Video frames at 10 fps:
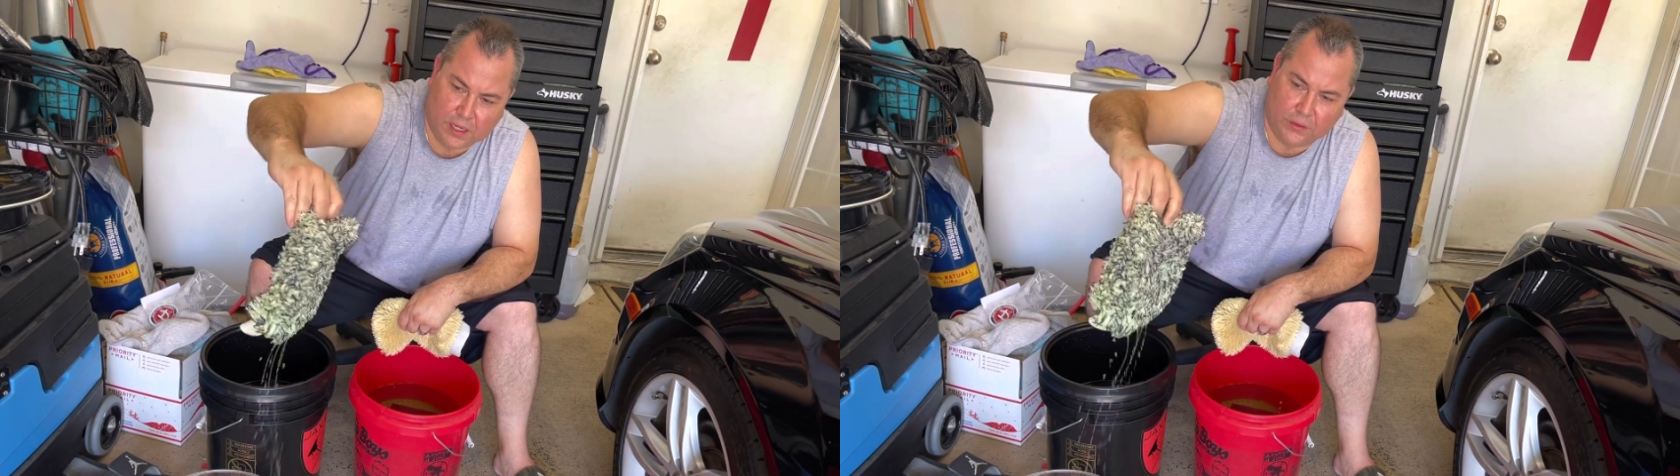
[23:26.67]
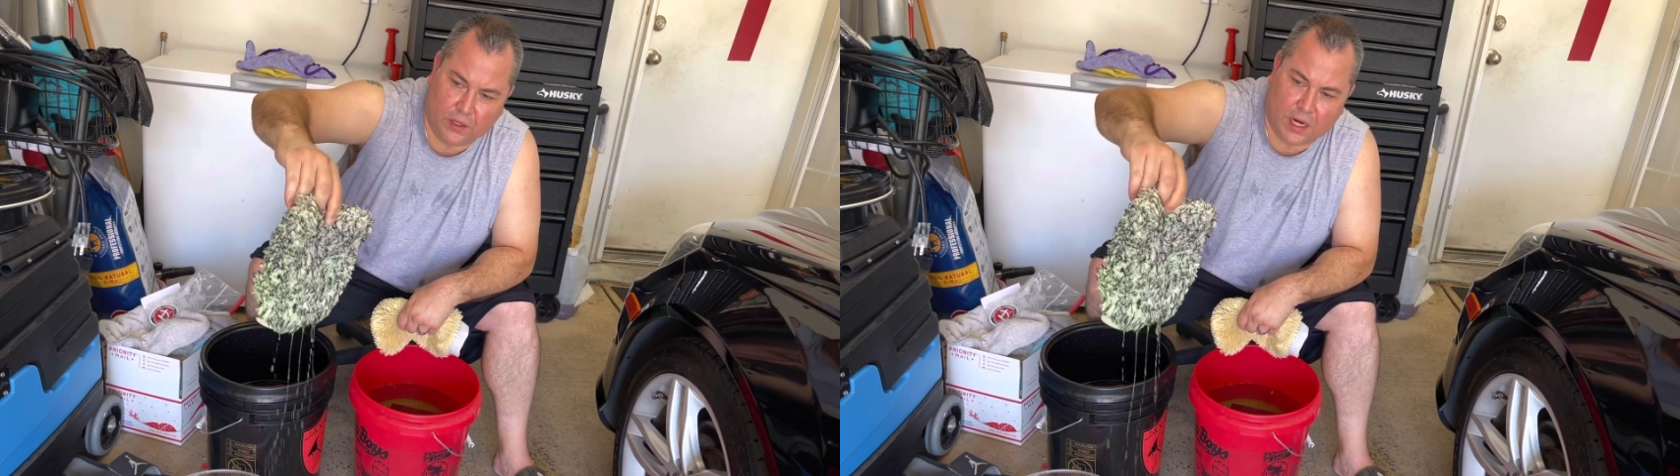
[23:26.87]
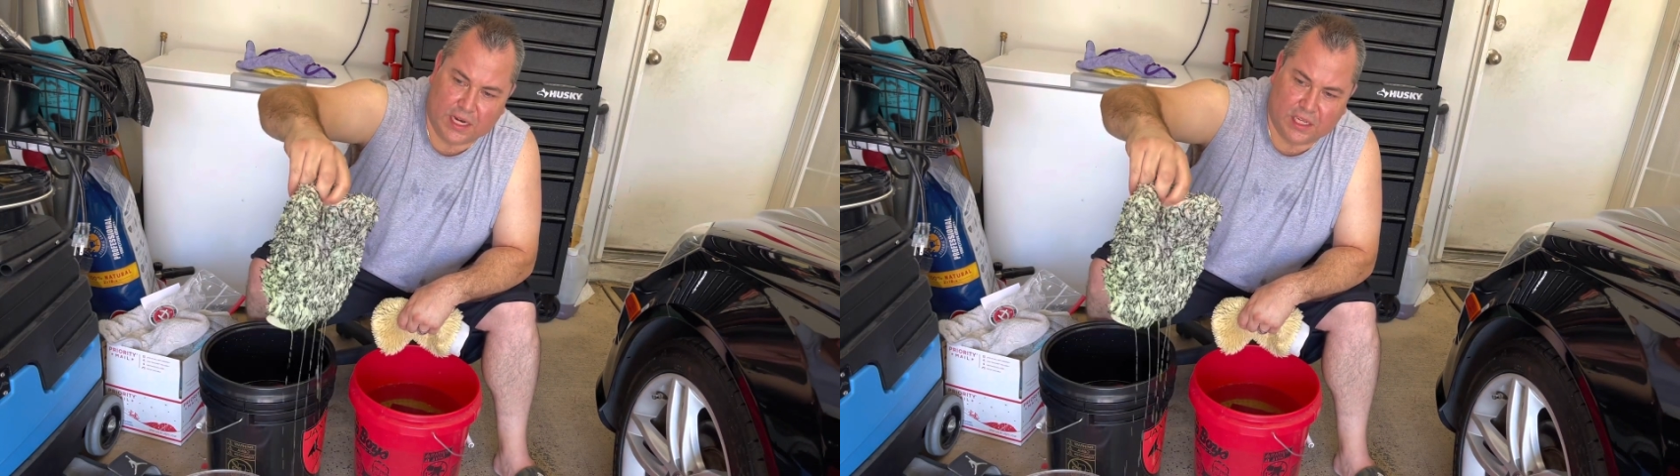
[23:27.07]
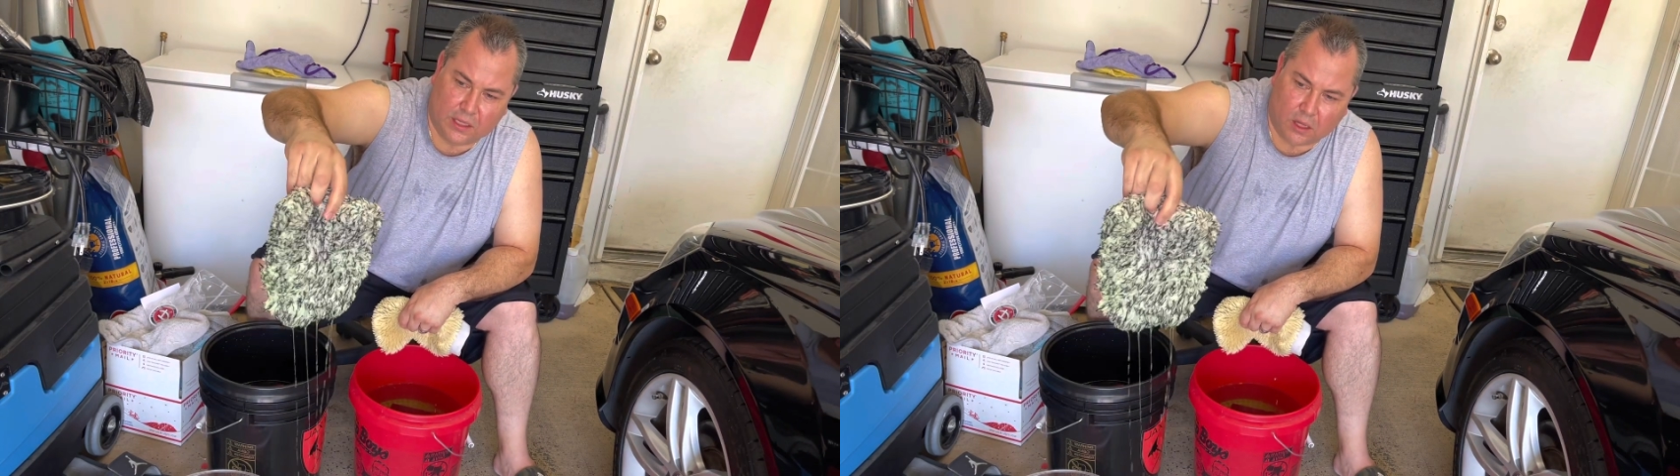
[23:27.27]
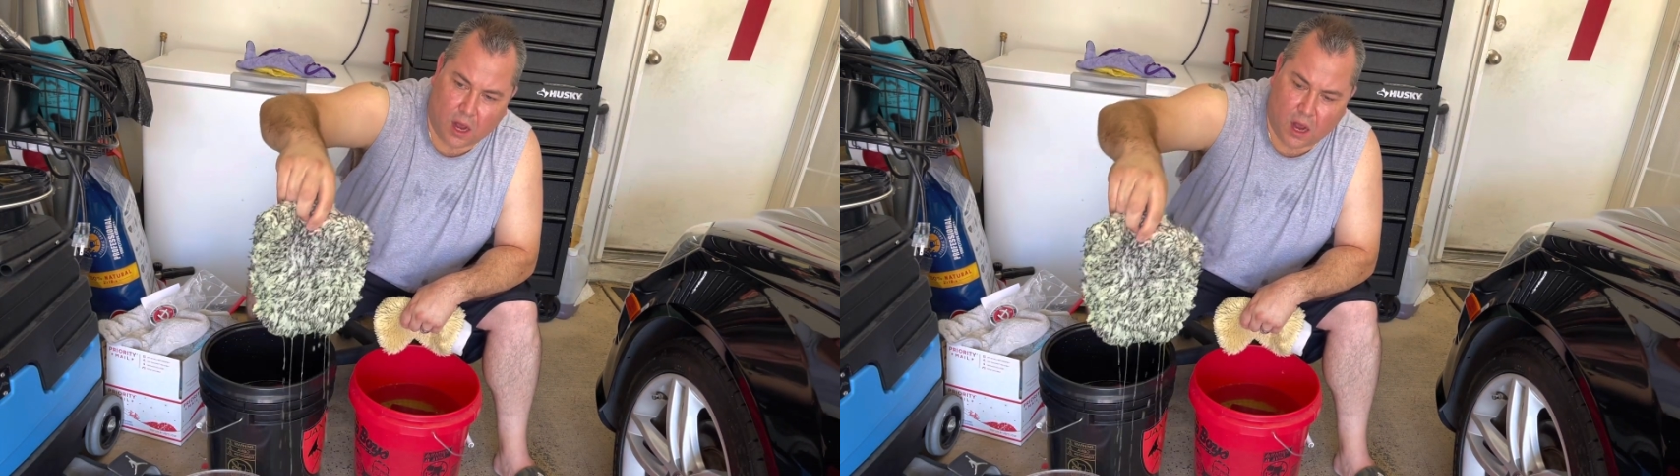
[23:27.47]
They're nice
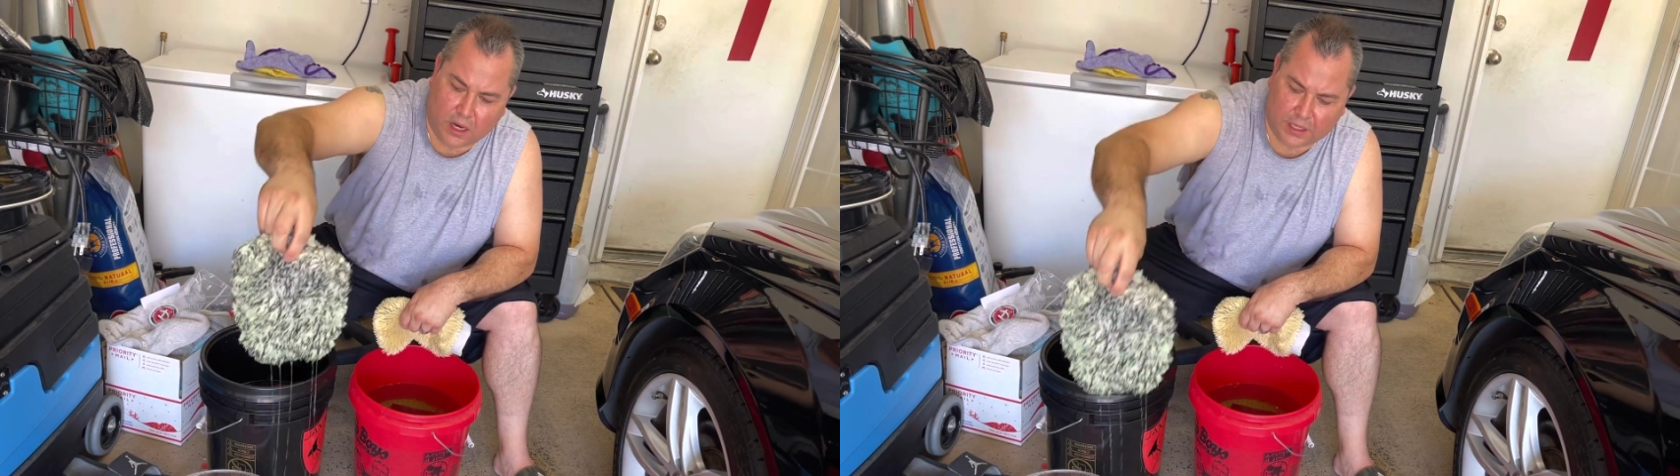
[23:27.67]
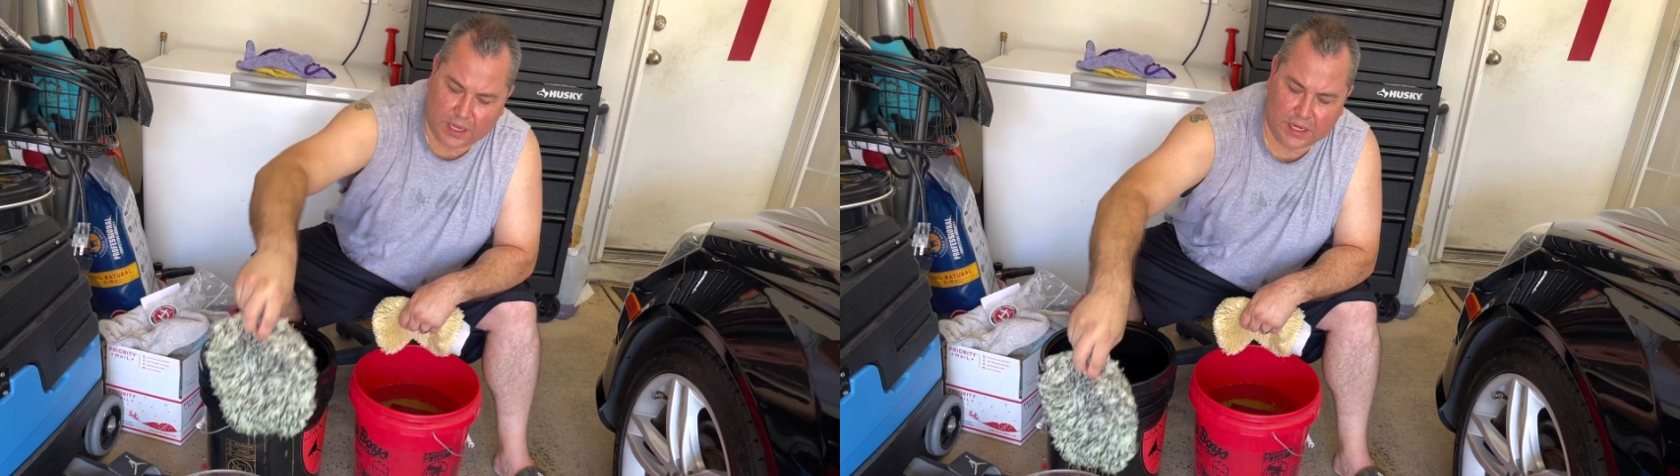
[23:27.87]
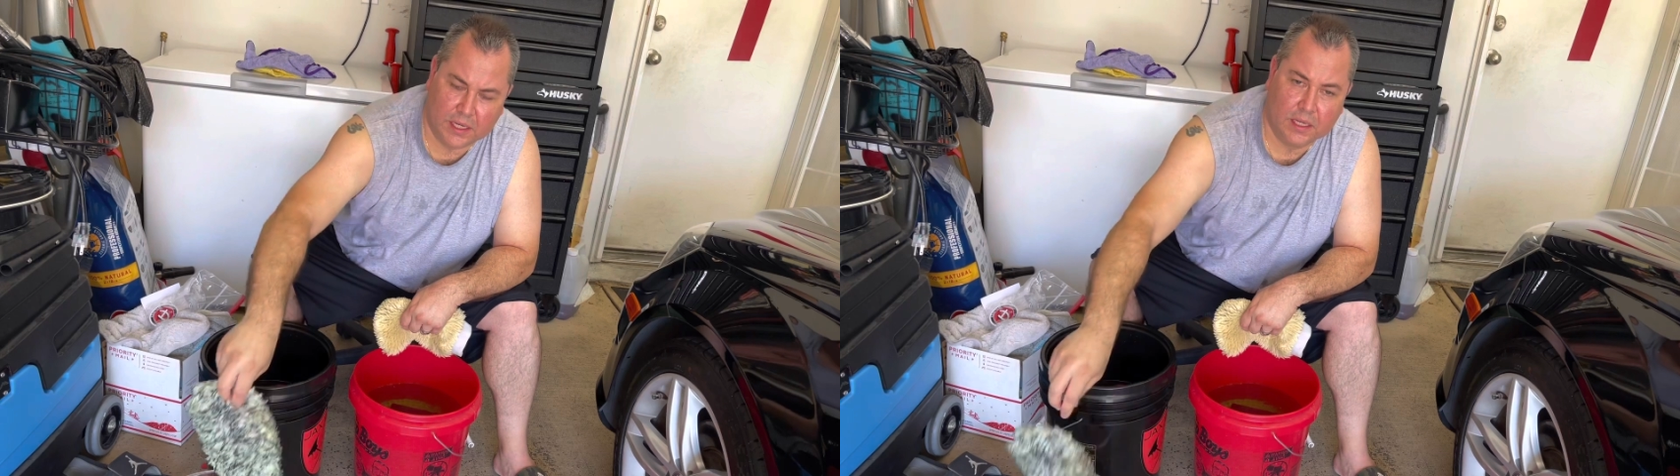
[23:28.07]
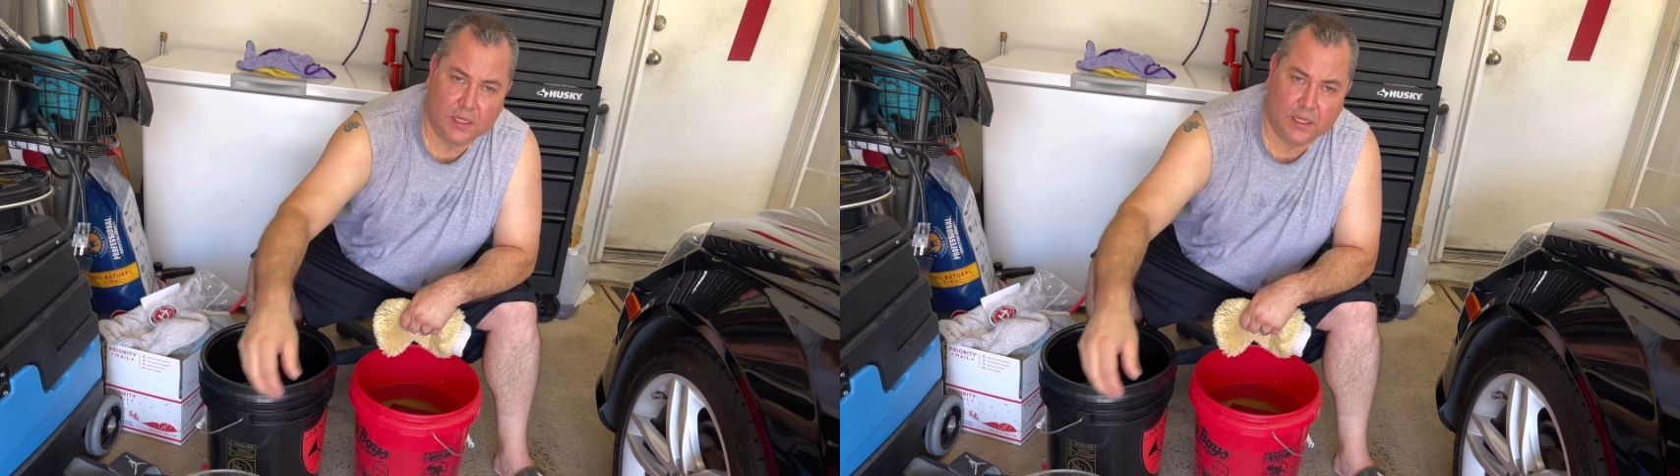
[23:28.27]
and long, and they